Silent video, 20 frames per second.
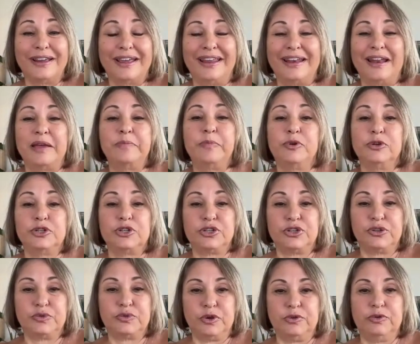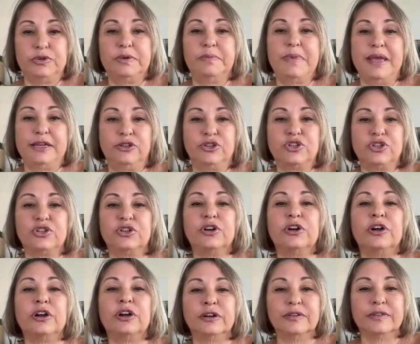and I pushed through to make
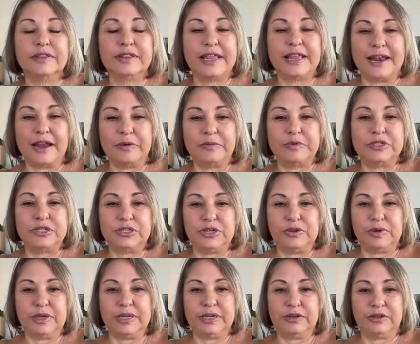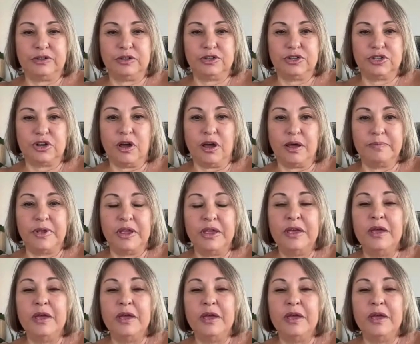sure that I was doing a good job.